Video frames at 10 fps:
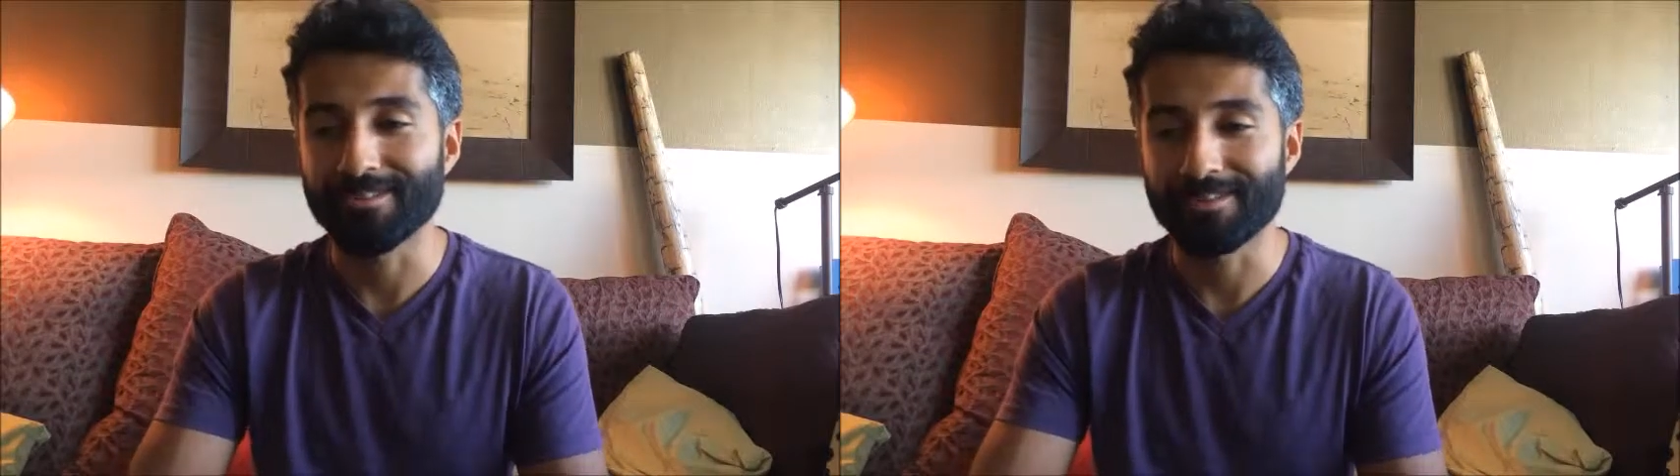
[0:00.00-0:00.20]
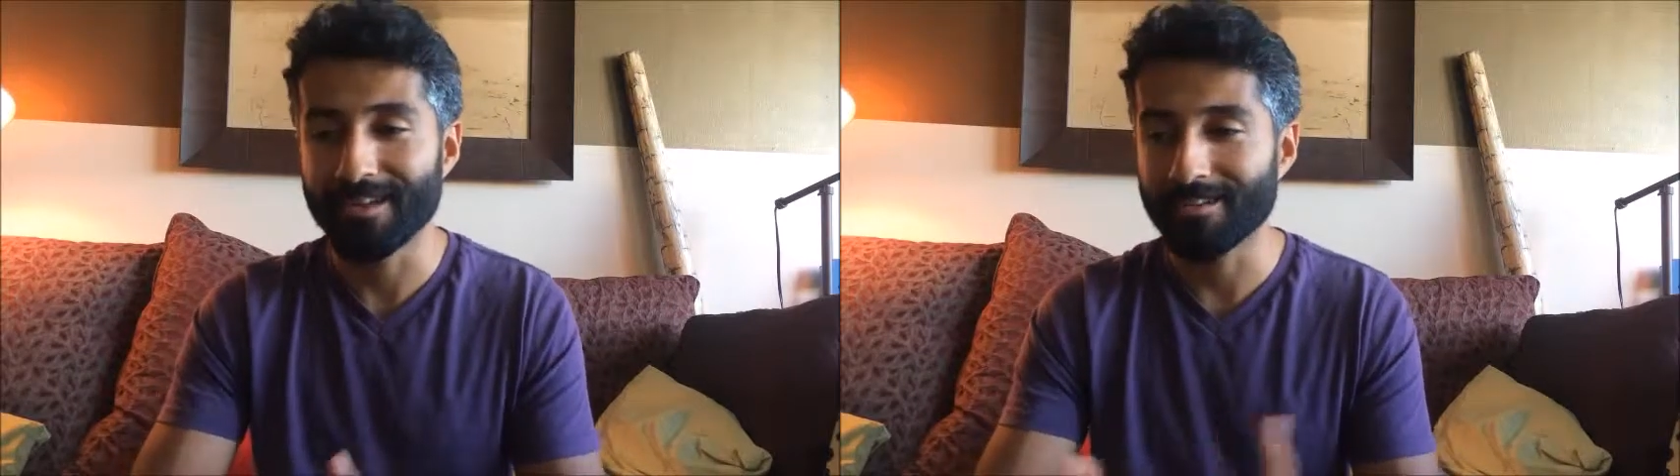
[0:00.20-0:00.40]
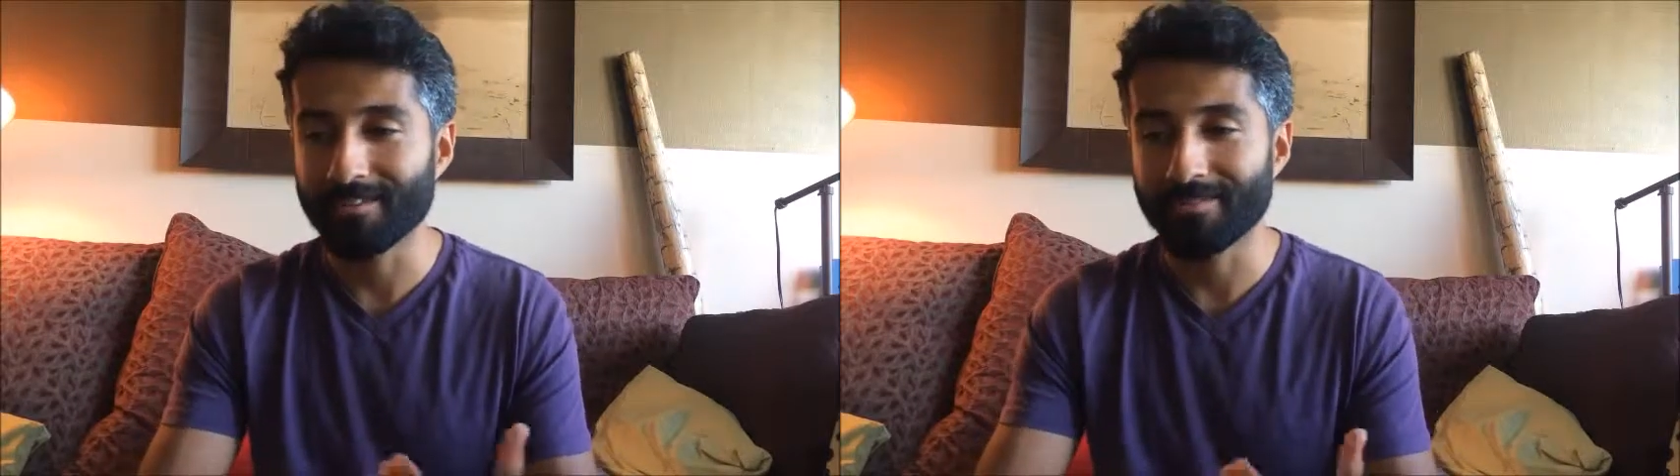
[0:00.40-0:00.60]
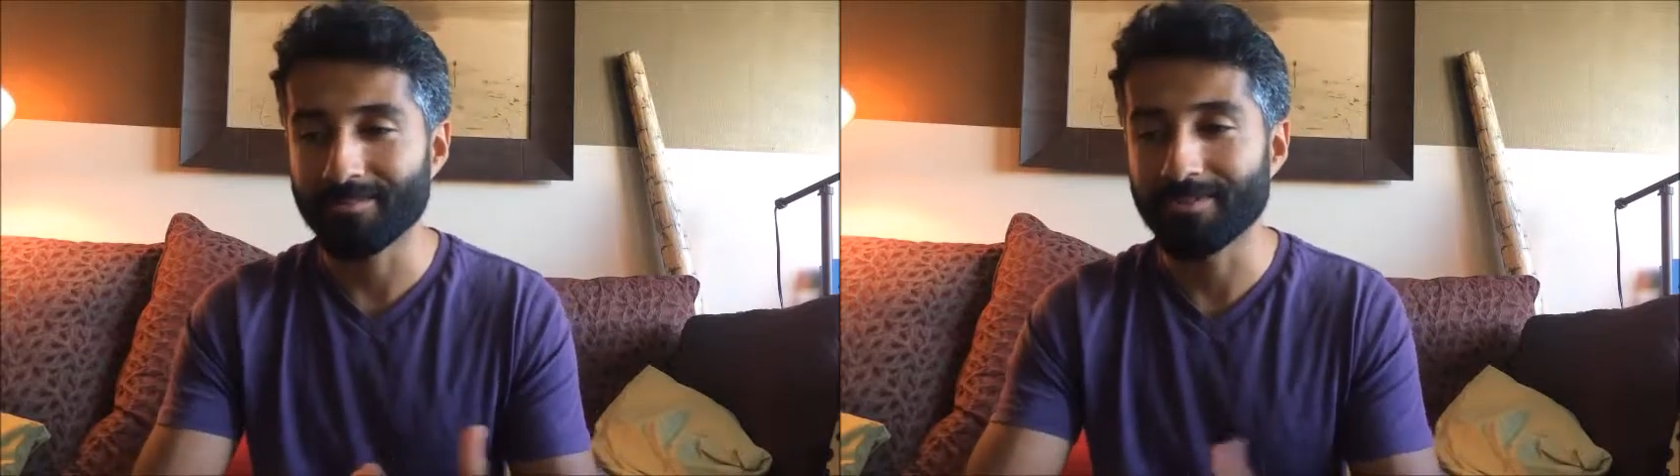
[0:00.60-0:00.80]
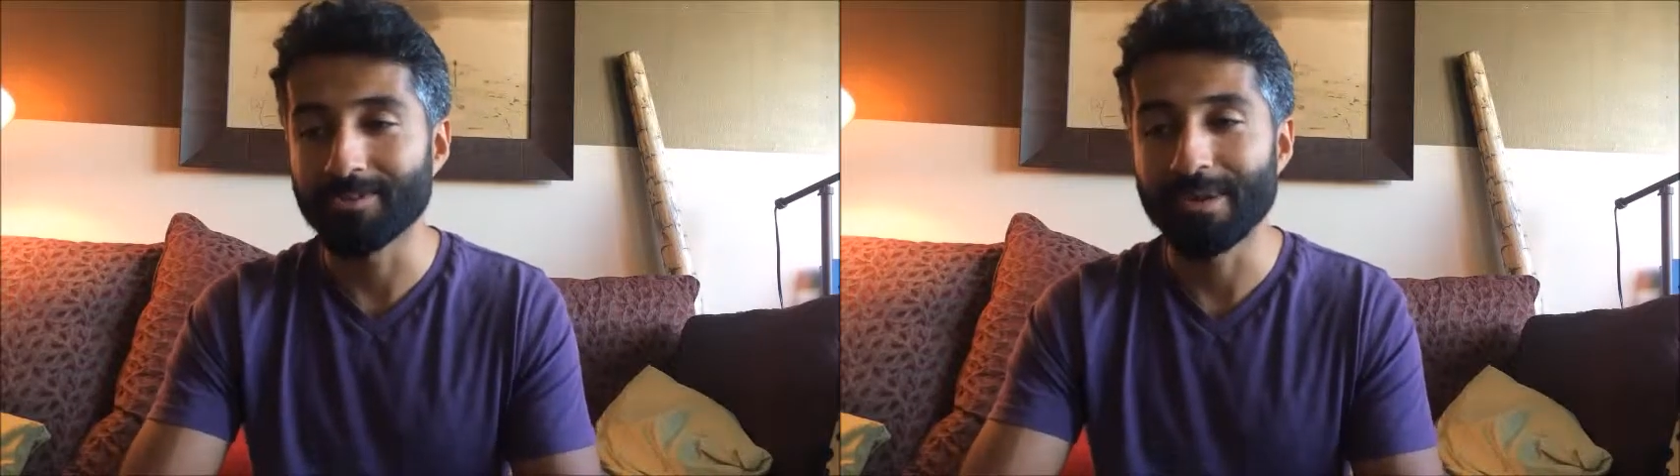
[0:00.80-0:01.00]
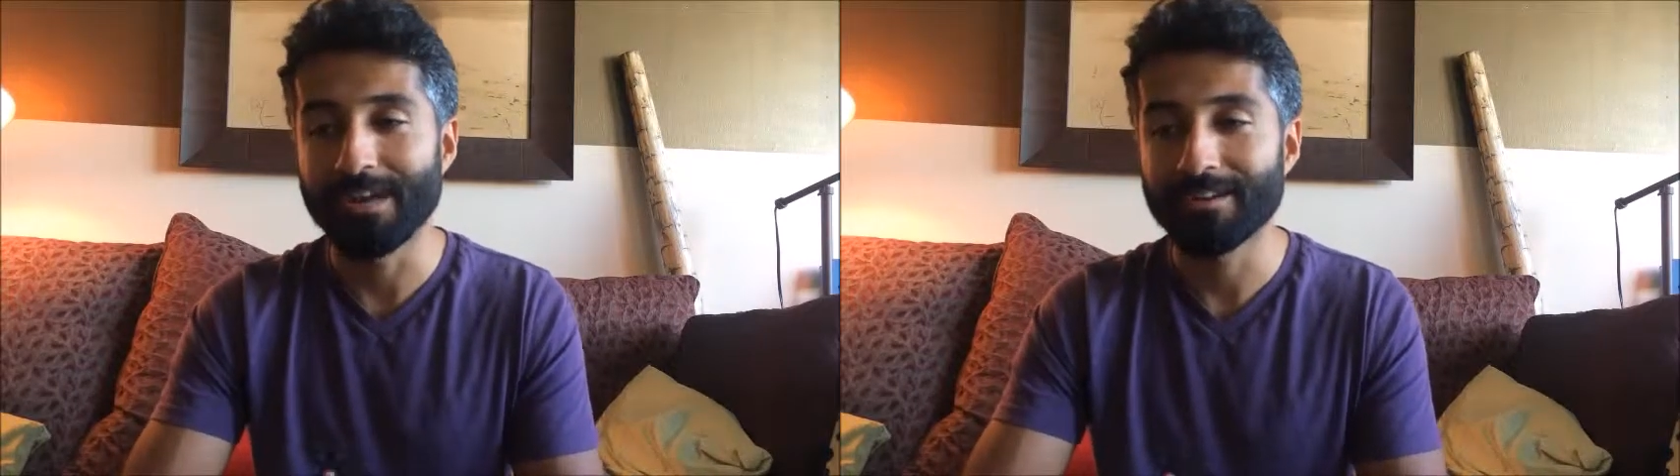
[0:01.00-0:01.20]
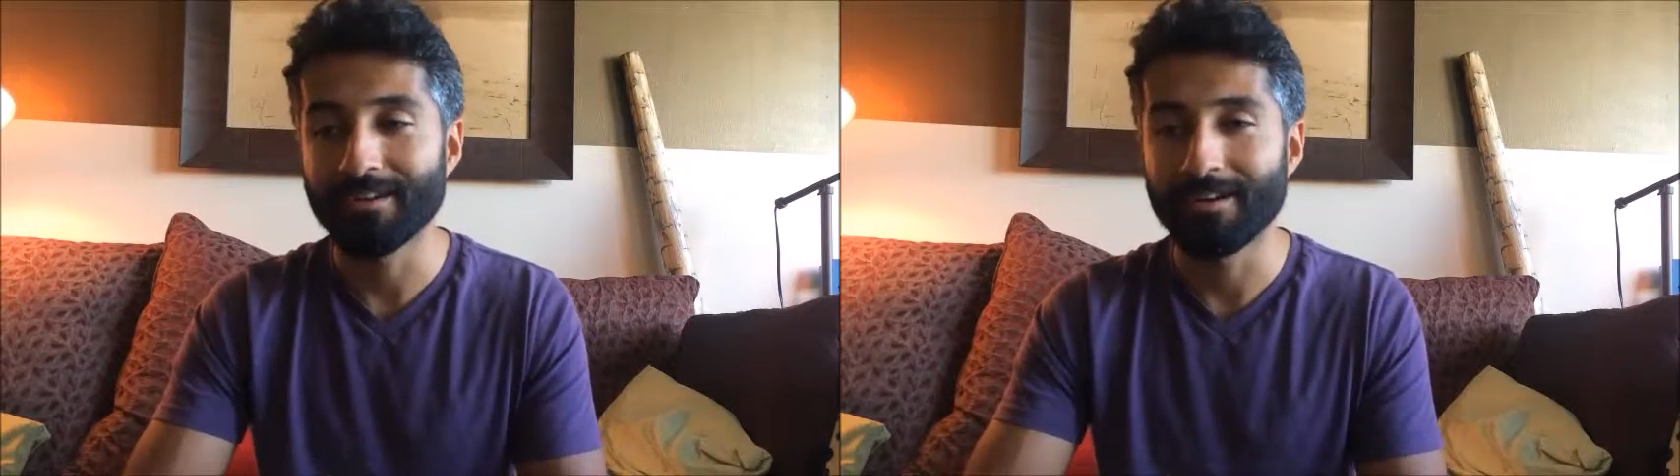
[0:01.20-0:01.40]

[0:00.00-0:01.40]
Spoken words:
or getting some feedback